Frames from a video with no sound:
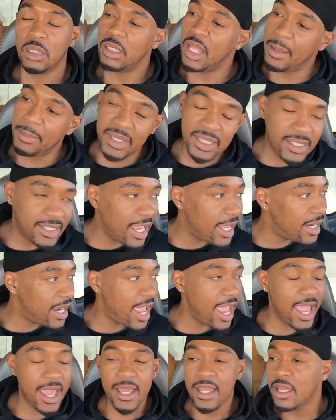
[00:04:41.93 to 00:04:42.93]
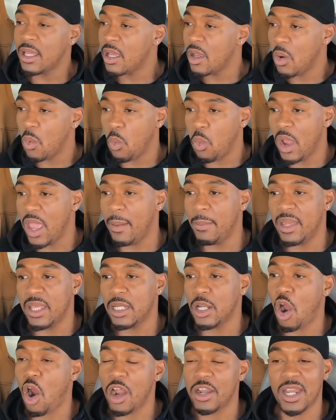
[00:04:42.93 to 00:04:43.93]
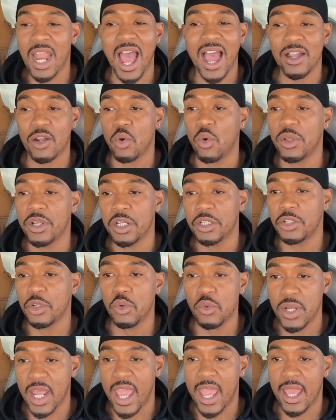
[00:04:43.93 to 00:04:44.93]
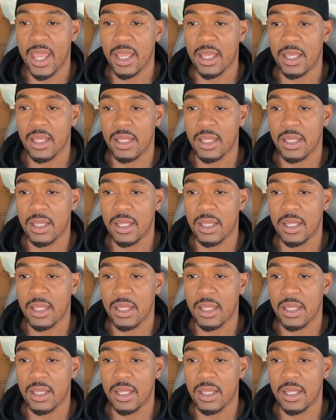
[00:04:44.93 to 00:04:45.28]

Let me say that. Women are not going to do that.